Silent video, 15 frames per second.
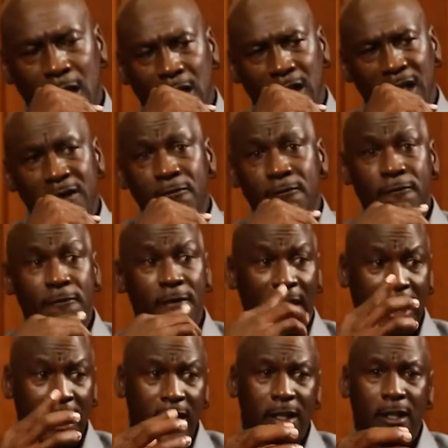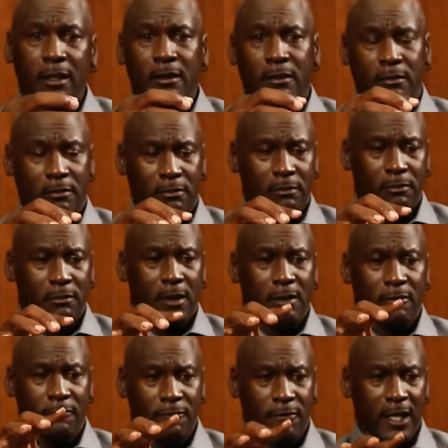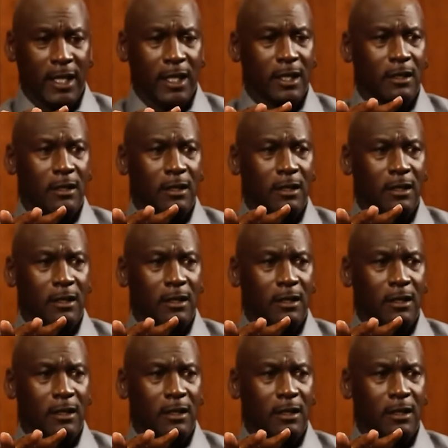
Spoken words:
Their complementary playing styles and competitive